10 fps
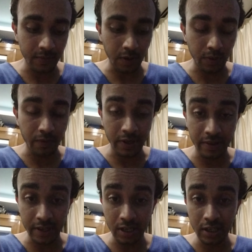what we
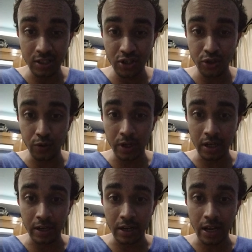think is you
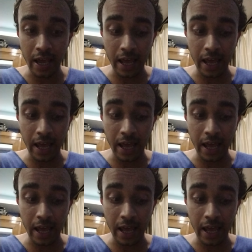can